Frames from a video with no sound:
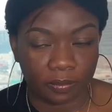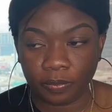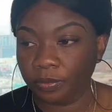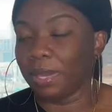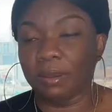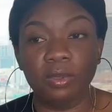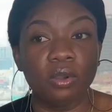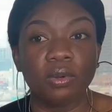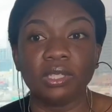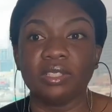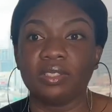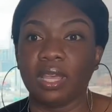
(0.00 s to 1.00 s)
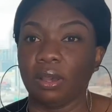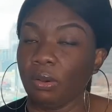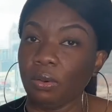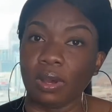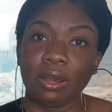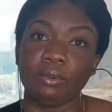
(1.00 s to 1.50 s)
Maybe you want to say, oh,
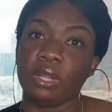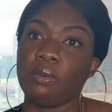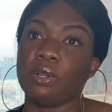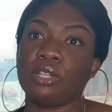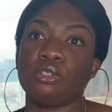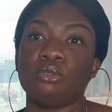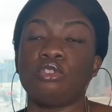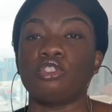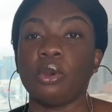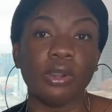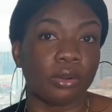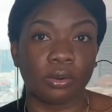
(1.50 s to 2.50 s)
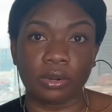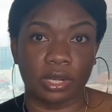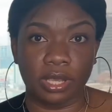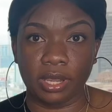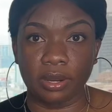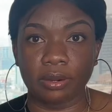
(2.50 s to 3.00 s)
I only want to do short curly
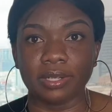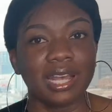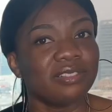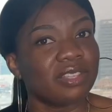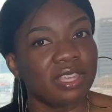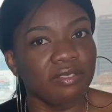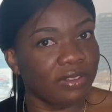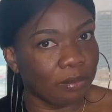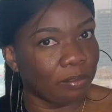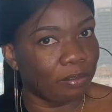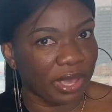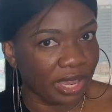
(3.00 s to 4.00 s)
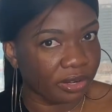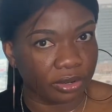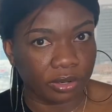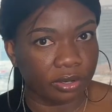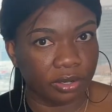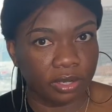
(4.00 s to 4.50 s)
hair. That's even better.